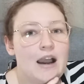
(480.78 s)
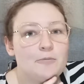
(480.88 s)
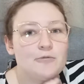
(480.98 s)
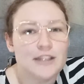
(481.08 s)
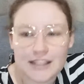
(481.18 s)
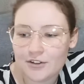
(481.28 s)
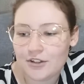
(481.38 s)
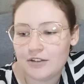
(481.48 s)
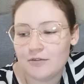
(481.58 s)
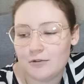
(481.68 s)
I'm really
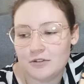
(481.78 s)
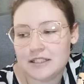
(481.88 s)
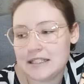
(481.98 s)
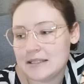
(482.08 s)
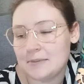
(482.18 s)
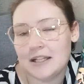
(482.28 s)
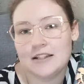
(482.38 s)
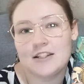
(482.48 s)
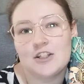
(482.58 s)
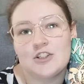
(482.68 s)
looking forward this month
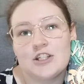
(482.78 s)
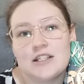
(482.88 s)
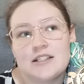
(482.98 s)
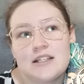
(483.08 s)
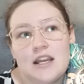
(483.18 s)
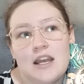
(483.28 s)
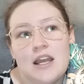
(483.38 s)
to just